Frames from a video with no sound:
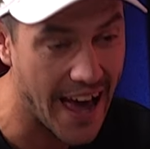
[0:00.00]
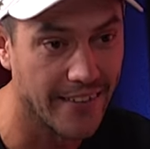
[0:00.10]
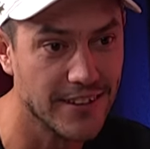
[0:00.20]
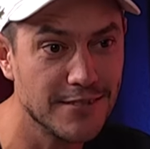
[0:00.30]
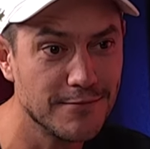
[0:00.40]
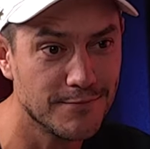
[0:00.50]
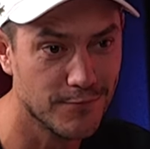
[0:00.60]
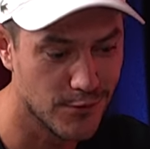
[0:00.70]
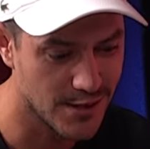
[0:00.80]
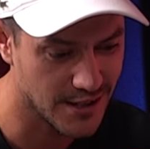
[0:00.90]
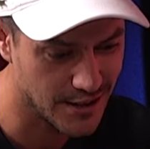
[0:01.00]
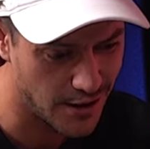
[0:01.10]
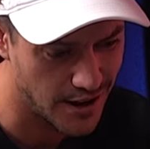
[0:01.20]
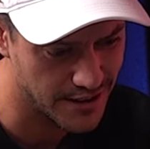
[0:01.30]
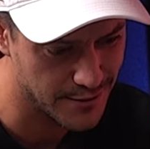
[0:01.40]
Allen was a
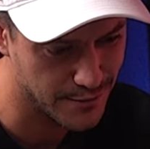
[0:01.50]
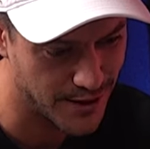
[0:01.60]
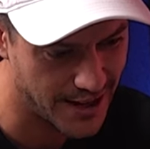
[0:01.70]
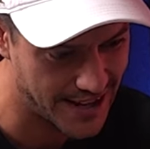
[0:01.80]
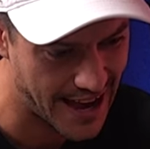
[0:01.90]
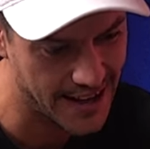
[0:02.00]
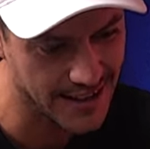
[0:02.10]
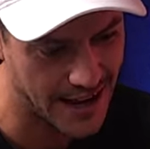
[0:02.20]
guy that played eight